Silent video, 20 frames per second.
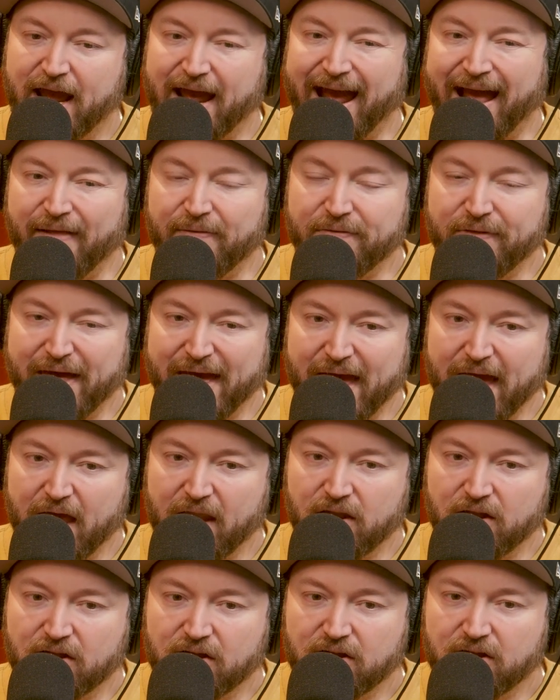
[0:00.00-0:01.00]
and
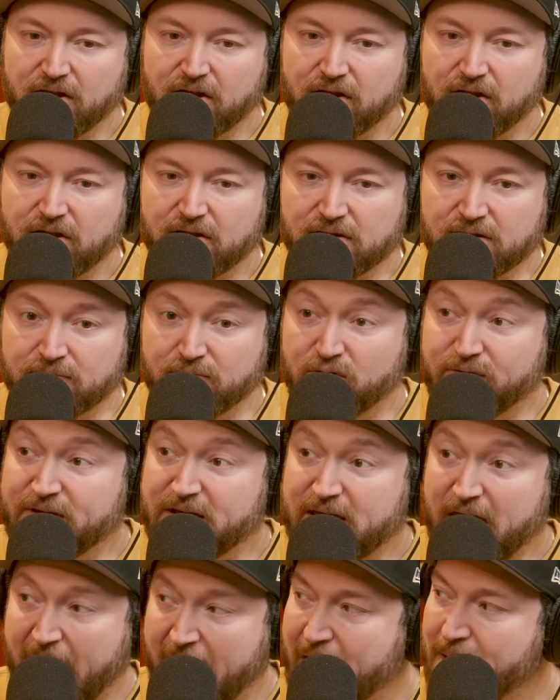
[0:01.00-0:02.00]
then the movie
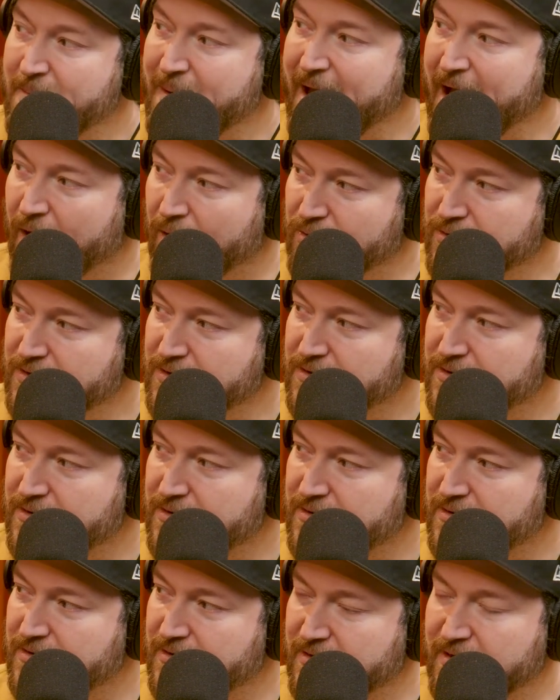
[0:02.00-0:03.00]
came out
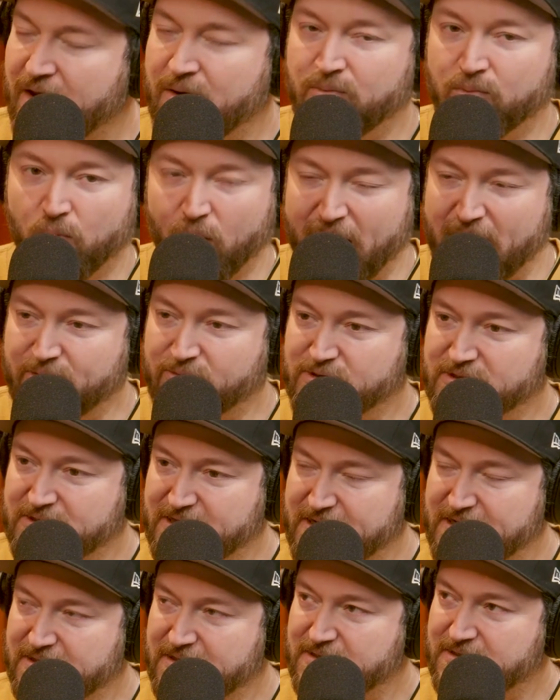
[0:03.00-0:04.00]
in wide
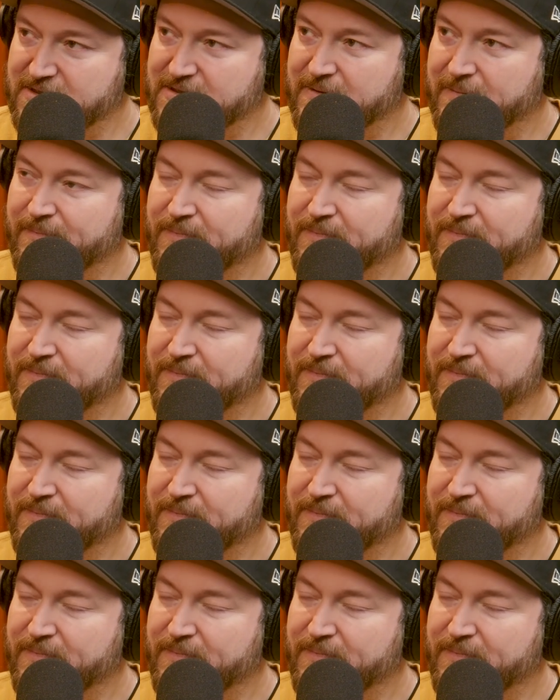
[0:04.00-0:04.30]
release,